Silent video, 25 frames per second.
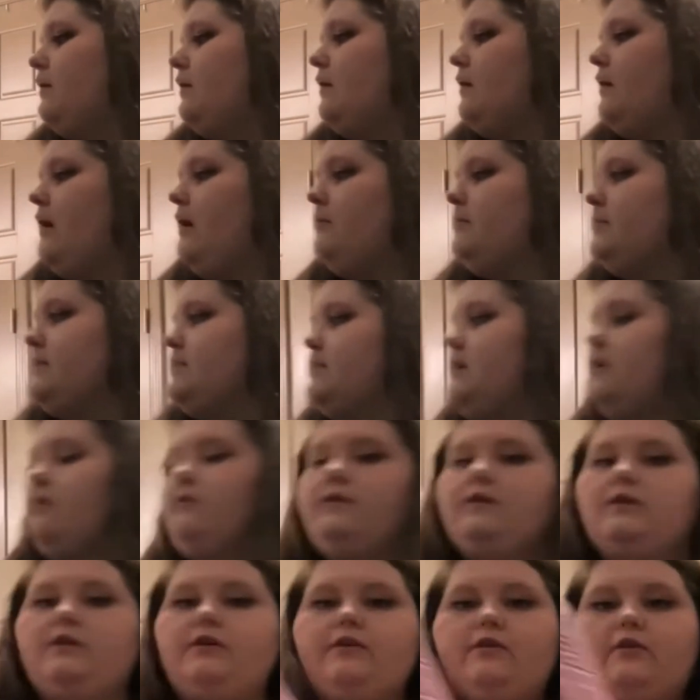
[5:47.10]
got myself
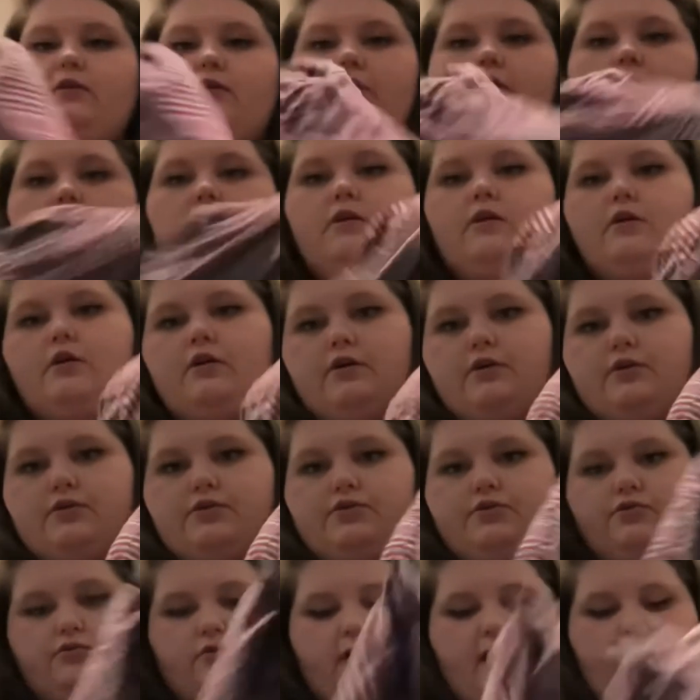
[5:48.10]
a little
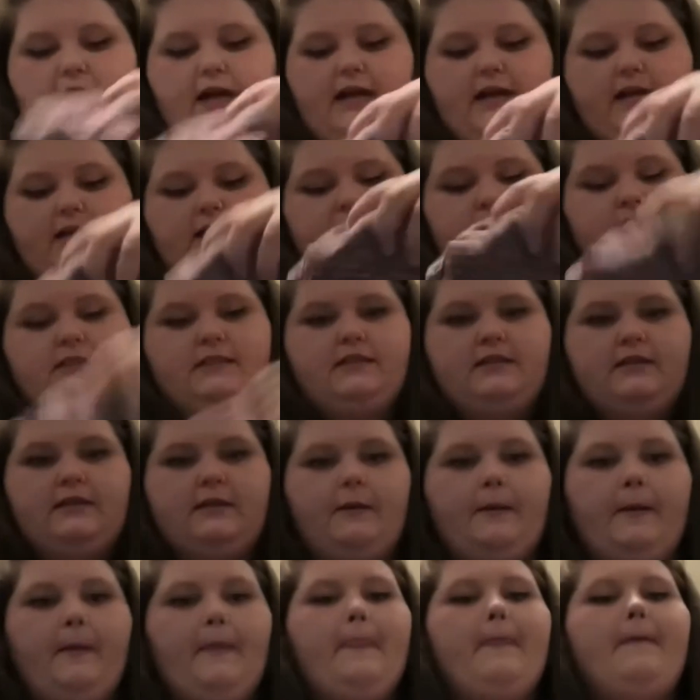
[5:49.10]
dress
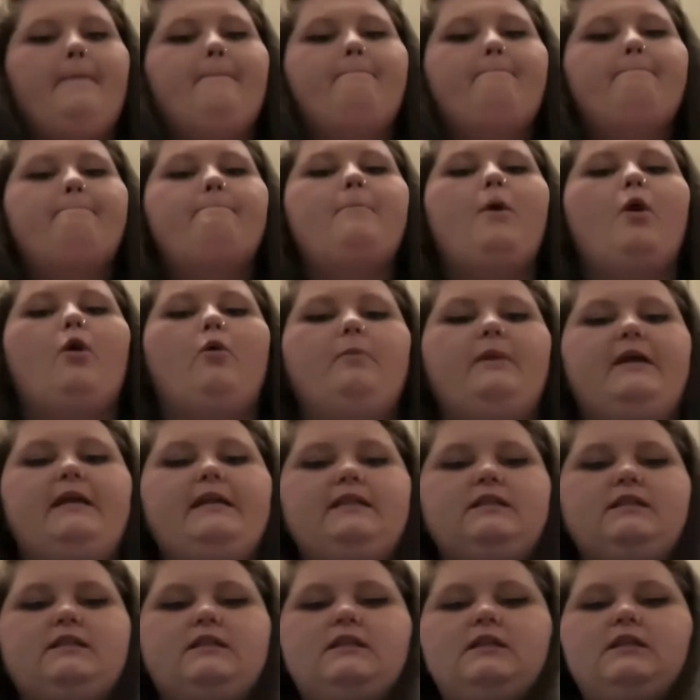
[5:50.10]

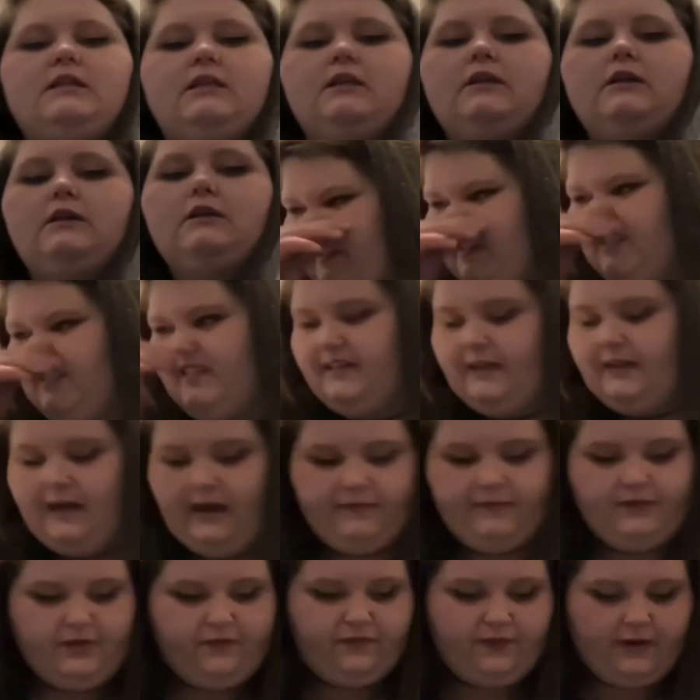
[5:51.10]
moment. I have
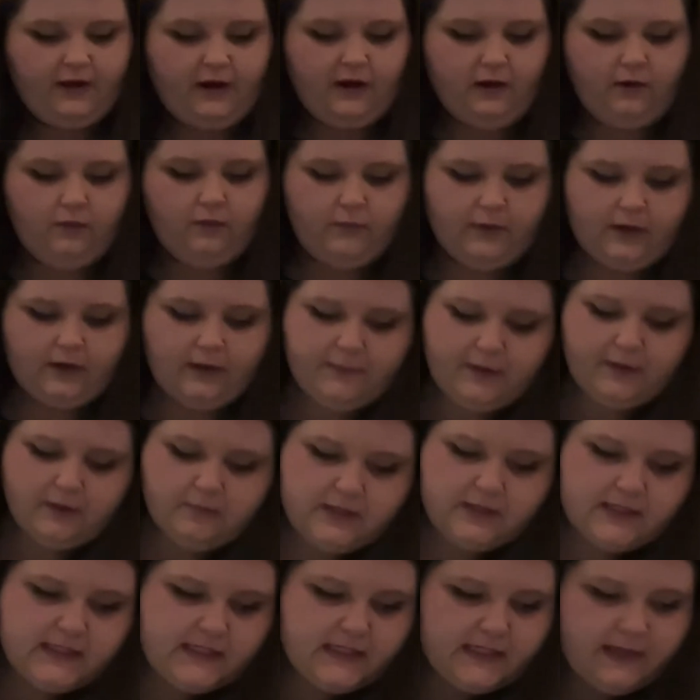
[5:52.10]
to figure out what I'm going to be
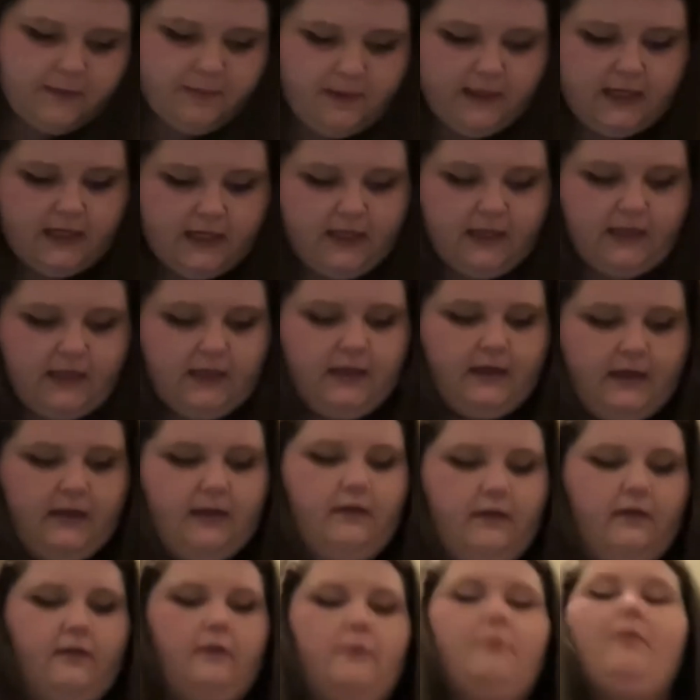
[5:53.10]
sleeping in,
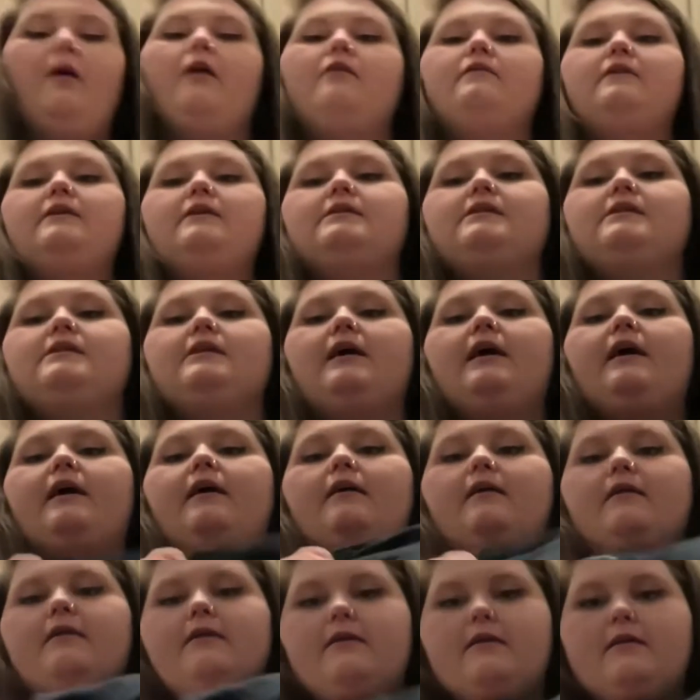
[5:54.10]
but obviously
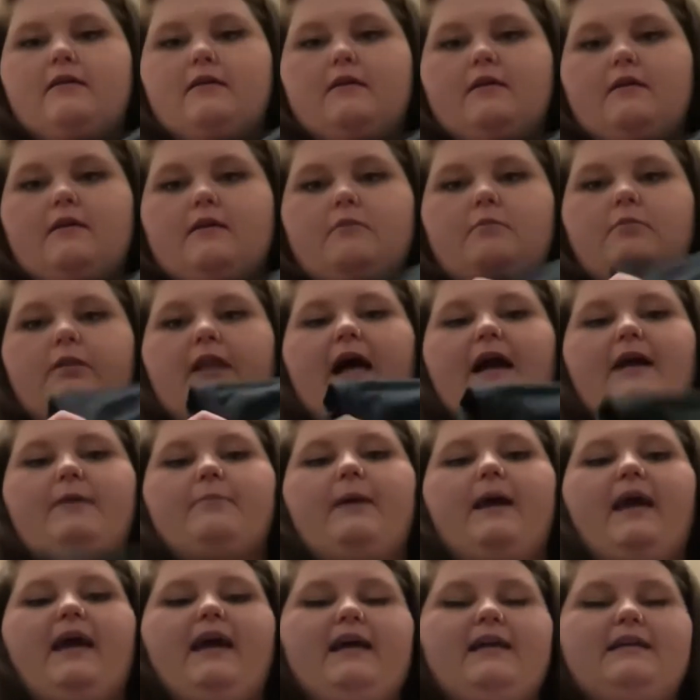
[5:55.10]
black
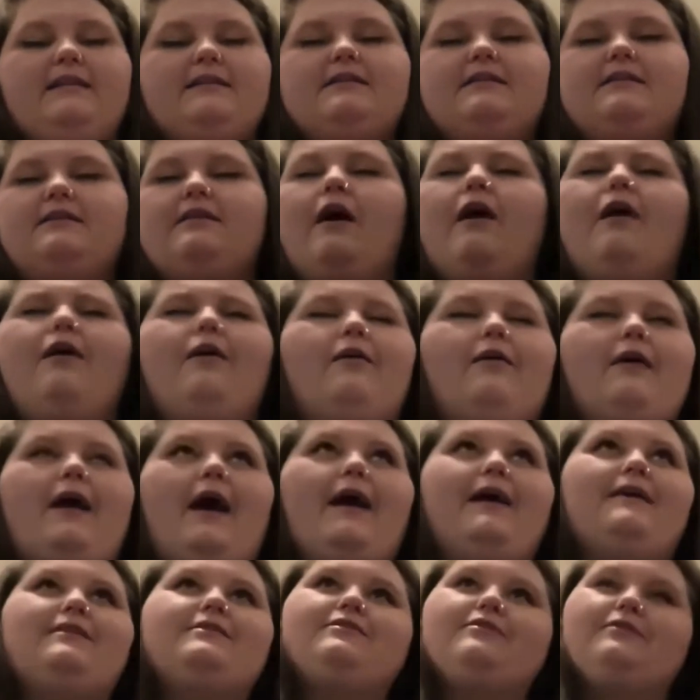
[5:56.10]
pants. Oh,
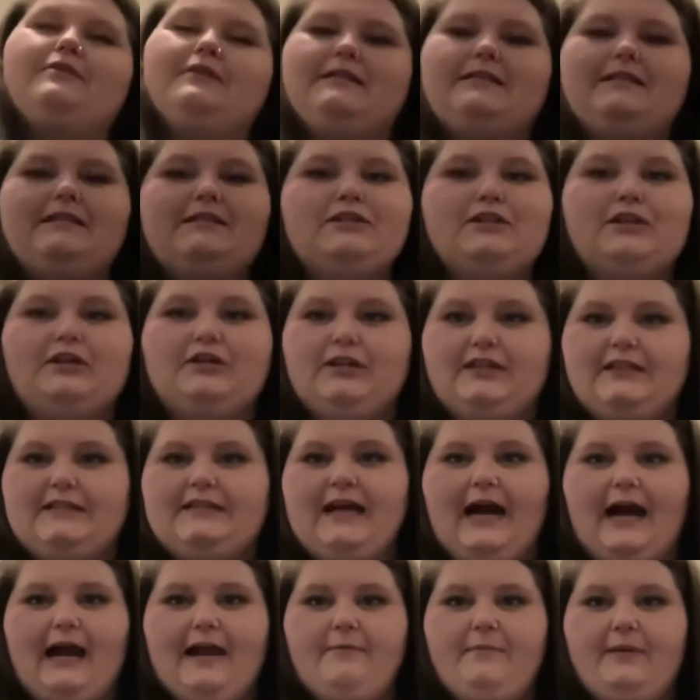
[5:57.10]
okay. So this is good
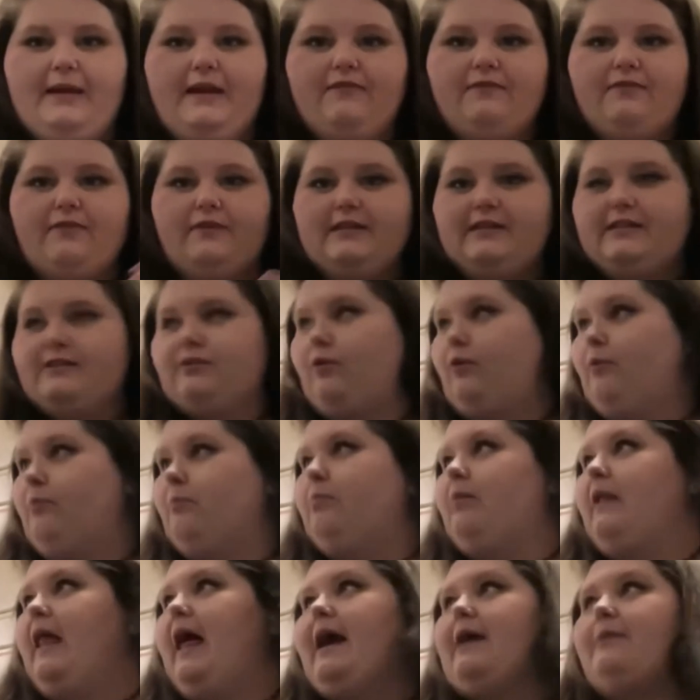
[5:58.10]
timing for this old
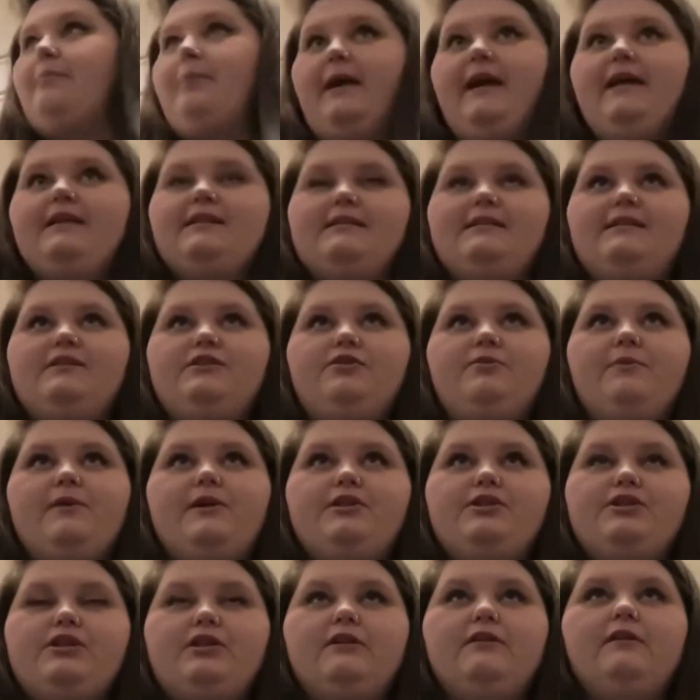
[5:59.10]
black pants
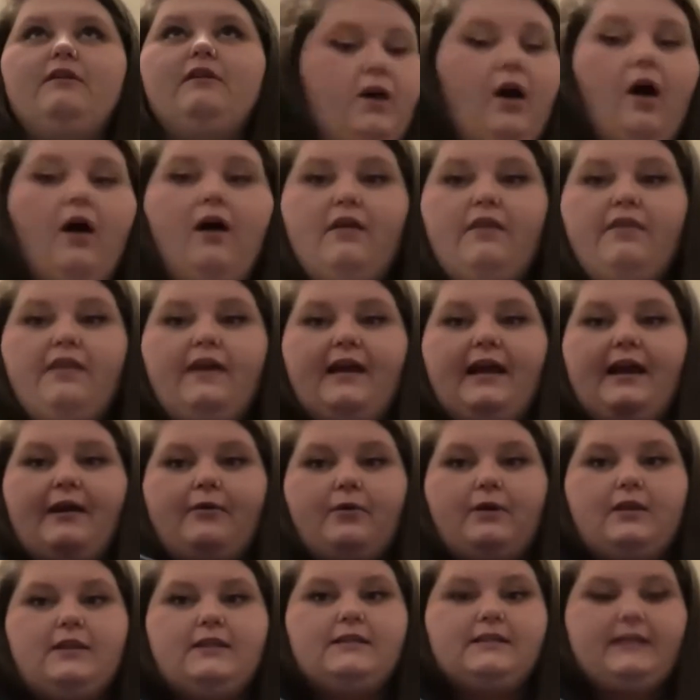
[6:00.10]
situation. Y'all think I
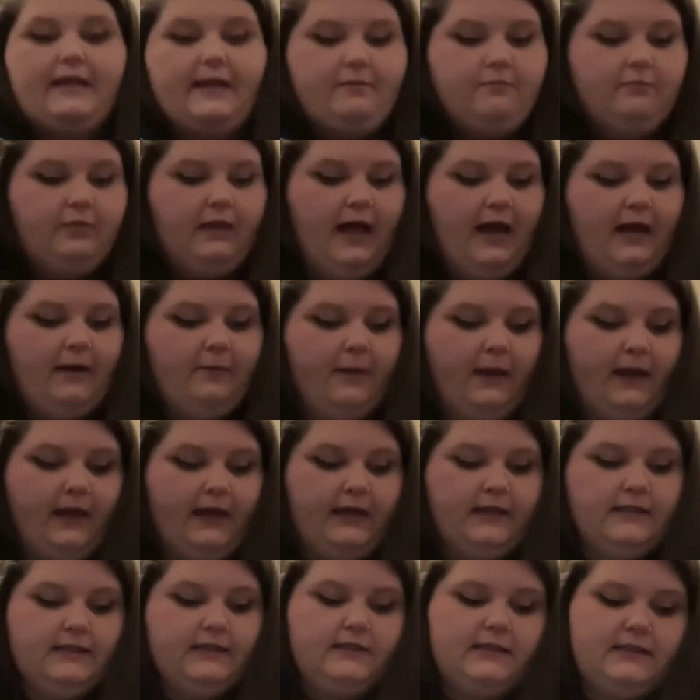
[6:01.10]
wear the same black
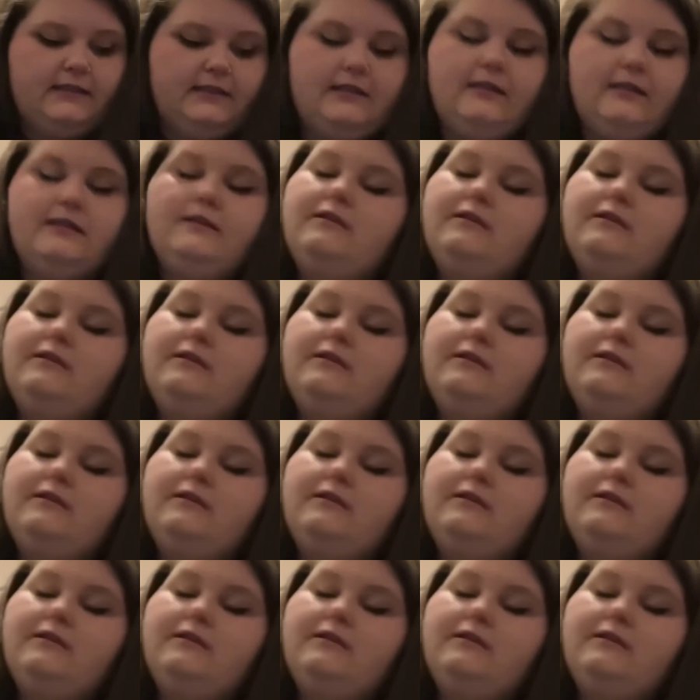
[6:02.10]
pants?